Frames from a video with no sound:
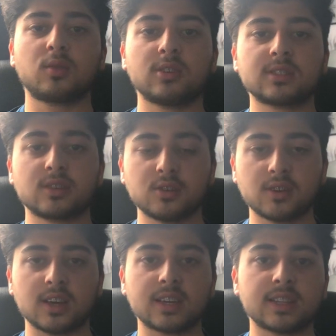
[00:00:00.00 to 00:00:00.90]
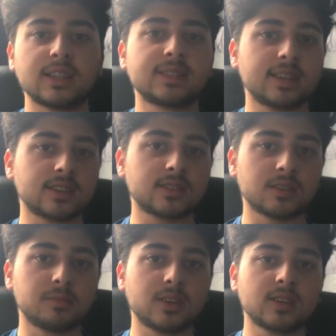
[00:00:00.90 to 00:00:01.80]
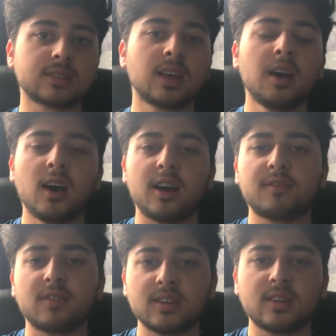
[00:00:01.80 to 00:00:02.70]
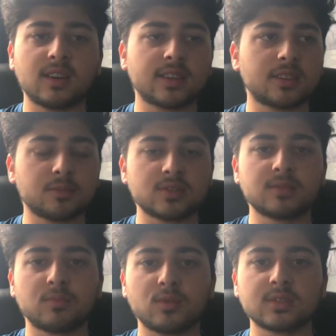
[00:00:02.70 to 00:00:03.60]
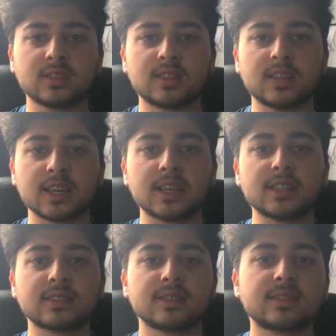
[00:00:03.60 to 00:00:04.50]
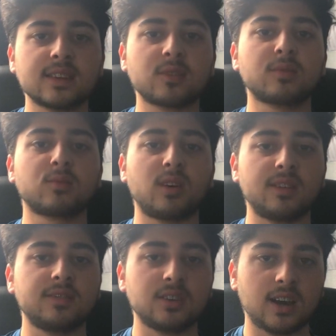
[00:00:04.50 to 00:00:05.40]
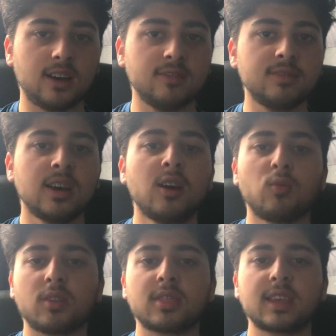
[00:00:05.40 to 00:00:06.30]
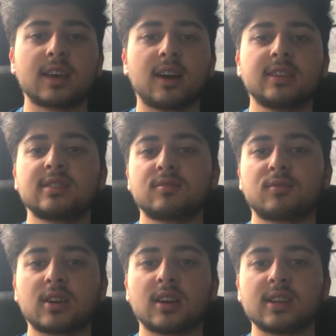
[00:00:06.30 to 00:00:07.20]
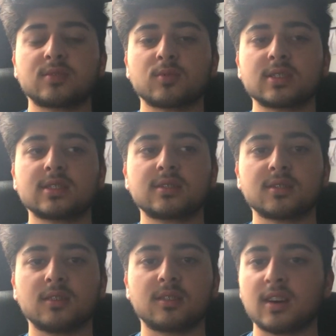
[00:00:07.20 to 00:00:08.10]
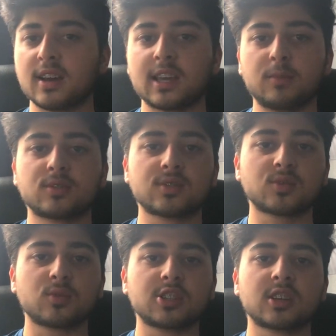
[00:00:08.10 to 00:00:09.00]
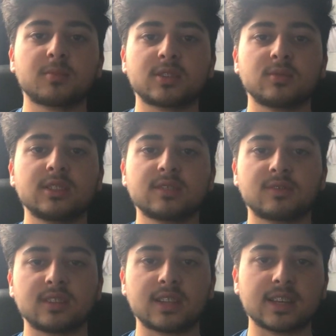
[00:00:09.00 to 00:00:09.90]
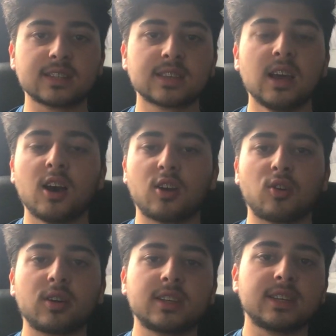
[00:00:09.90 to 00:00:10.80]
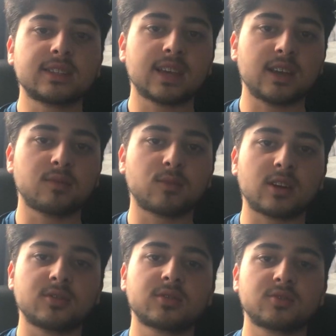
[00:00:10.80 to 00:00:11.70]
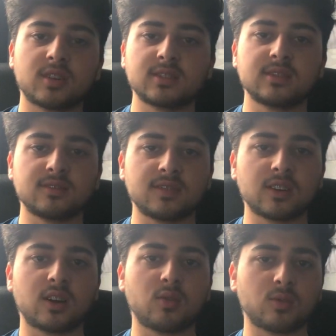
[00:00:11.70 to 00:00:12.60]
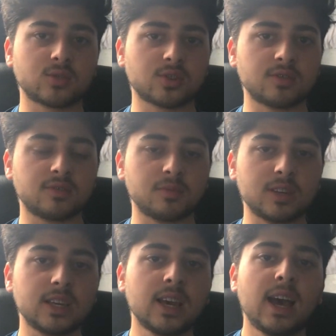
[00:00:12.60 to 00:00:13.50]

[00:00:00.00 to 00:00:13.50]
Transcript: the ones that you like and then stick to them, because I feel like the most important thing is to stick with whatever you have. One thing I didn't realize was that I kept on switching between different things a lot in year 10 when I was trying to figure out what was good for me,